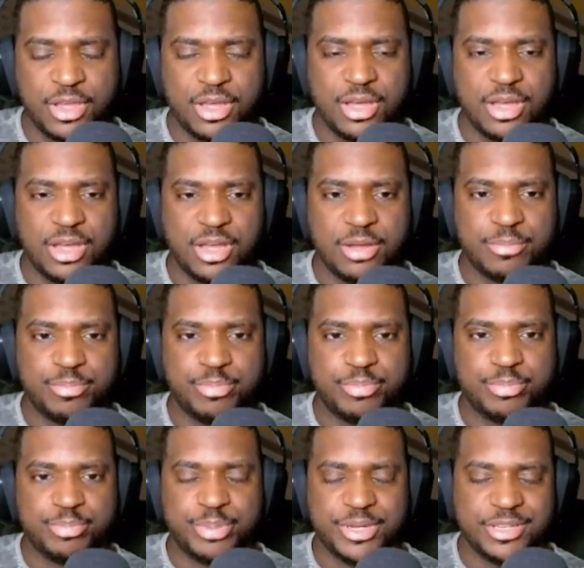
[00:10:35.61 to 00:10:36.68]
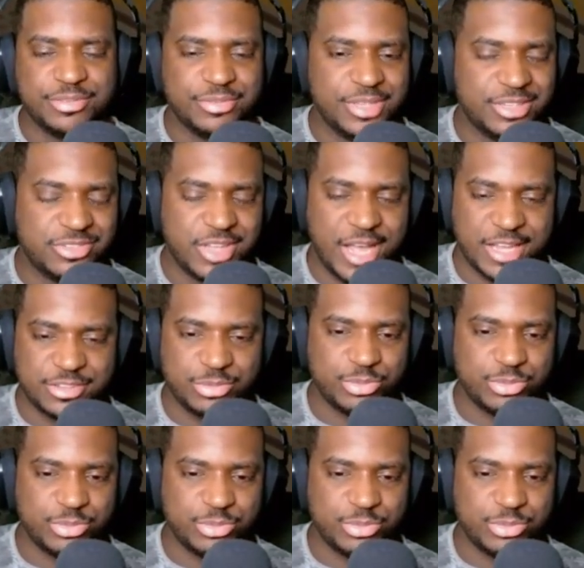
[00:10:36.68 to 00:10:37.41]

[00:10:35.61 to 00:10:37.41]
But interacting